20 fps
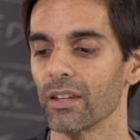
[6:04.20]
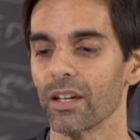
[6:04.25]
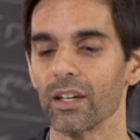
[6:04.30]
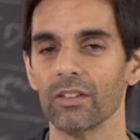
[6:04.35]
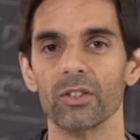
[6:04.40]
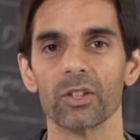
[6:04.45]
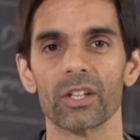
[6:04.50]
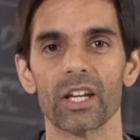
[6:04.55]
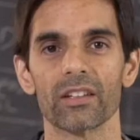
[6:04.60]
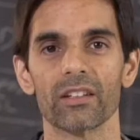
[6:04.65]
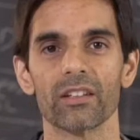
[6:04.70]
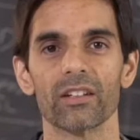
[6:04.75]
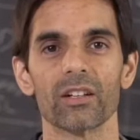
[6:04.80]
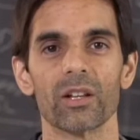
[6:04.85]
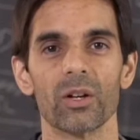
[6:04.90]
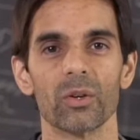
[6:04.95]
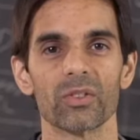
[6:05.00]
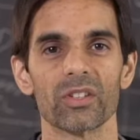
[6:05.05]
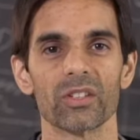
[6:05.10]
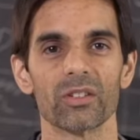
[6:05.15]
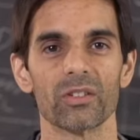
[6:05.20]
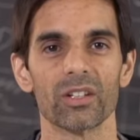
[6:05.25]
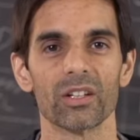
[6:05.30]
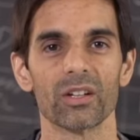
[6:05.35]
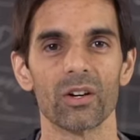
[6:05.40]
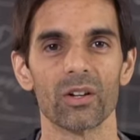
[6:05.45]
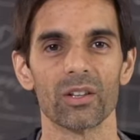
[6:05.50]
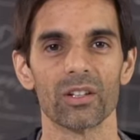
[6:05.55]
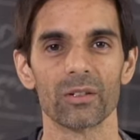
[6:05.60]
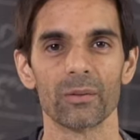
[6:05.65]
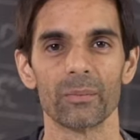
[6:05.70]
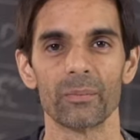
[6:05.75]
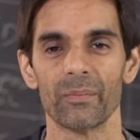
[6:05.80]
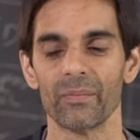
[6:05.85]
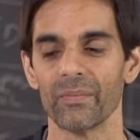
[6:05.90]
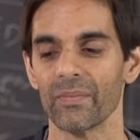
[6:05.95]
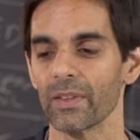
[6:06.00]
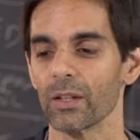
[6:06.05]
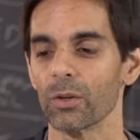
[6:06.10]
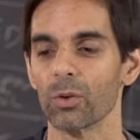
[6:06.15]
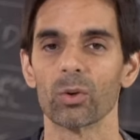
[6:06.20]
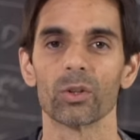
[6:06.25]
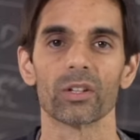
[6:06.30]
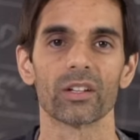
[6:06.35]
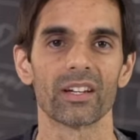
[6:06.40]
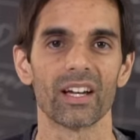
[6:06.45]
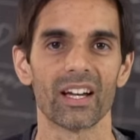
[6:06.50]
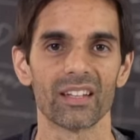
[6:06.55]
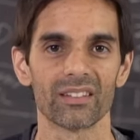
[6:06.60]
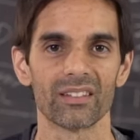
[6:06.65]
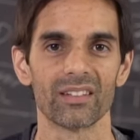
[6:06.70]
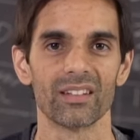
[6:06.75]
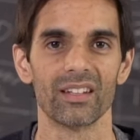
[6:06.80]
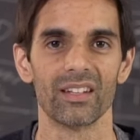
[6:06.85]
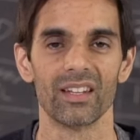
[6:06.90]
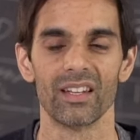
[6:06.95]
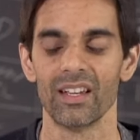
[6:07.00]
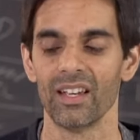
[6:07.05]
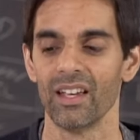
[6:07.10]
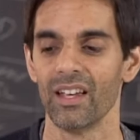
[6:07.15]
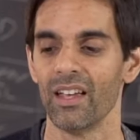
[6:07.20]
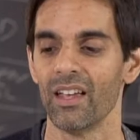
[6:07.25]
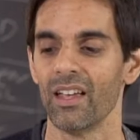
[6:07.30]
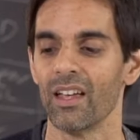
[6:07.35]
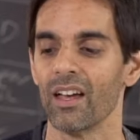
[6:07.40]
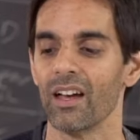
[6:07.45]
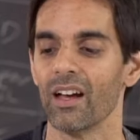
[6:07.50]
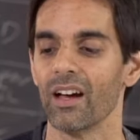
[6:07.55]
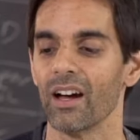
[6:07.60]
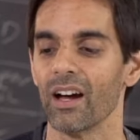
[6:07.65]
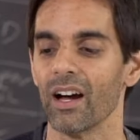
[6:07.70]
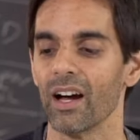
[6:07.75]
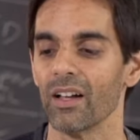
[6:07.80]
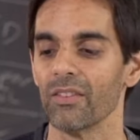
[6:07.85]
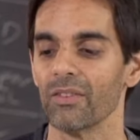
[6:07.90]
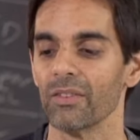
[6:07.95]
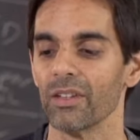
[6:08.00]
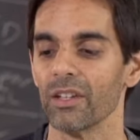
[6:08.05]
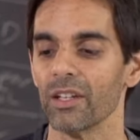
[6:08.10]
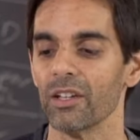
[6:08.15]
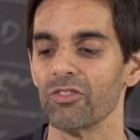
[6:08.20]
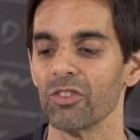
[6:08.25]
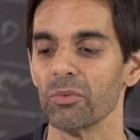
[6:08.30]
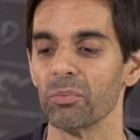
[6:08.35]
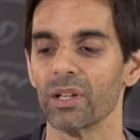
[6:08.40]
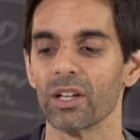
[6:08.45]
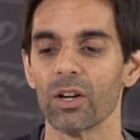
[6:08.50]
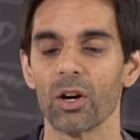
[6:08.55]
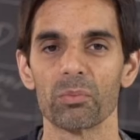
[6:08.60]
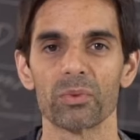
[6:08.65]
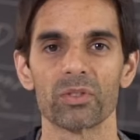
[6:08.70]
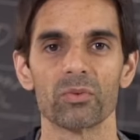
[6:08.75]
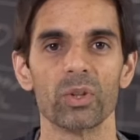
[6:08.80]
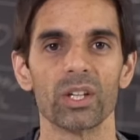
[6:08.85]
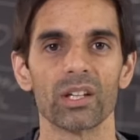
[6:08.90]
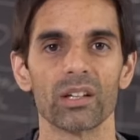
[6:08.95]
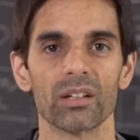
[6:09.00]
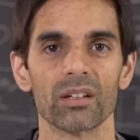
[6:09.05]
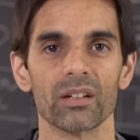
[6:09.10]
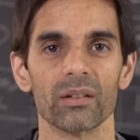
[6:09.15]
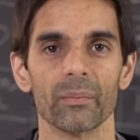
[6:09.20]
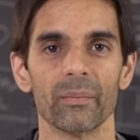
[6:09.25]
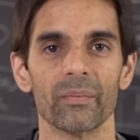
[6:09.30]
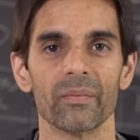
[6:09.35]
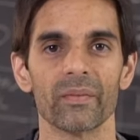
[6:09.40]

then you're getting closer to the collar or the cat. And if it becomes weaker,